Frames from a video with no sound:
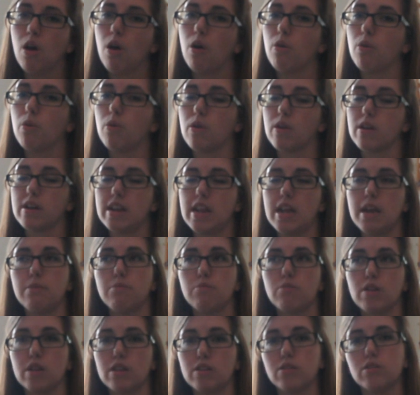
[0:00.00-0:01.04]
or name
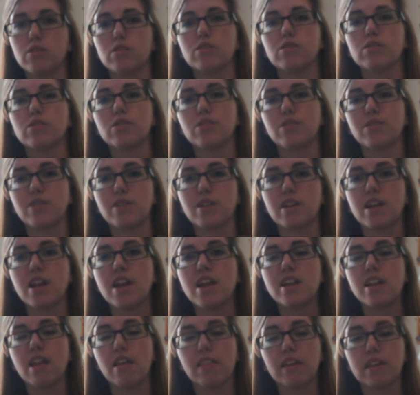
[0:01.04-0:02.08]
riddles, or
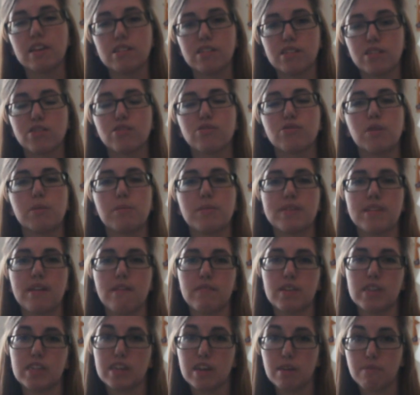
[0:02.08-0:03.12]
nothing as extreme as
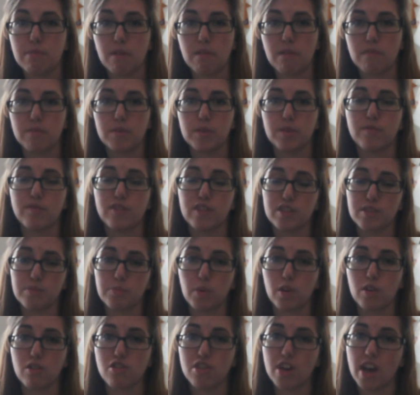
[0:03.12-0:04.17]
having to give up your
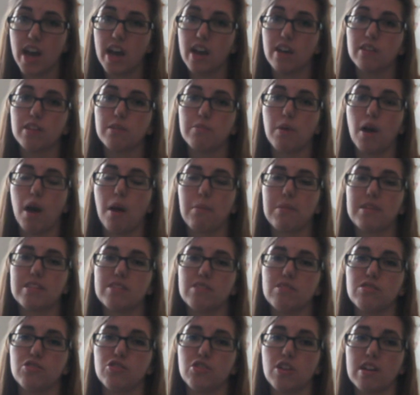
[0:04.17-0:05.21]
firstborn child. The promise
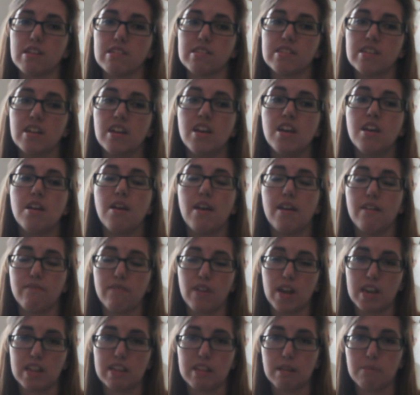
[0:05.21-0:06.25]
is just
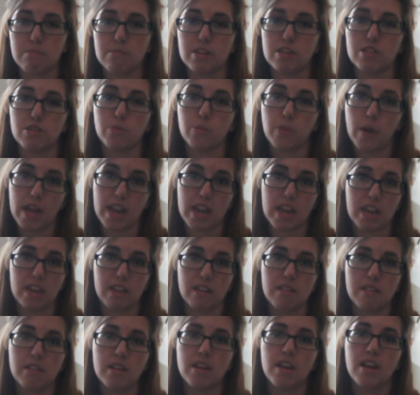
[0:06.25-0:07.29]
inviting them to the wedding,
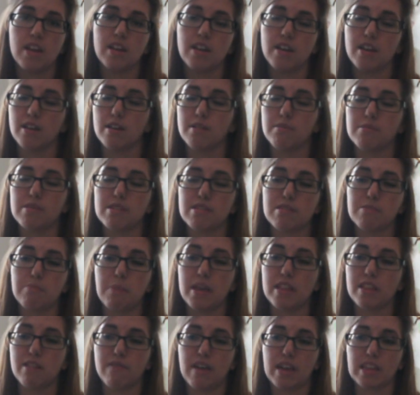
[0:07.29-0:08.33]

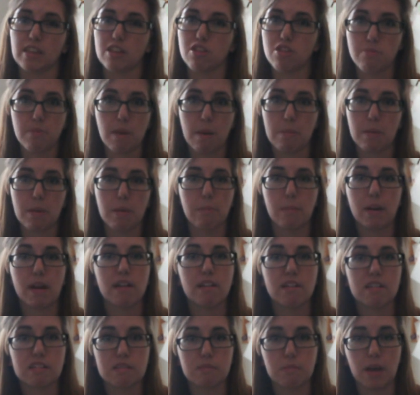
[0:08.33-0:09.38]
despite the fact that you might be
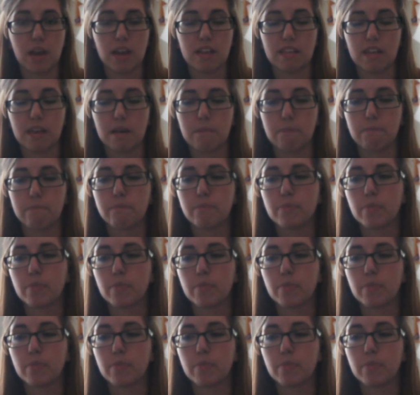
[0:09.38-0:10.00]
embarrassed by them.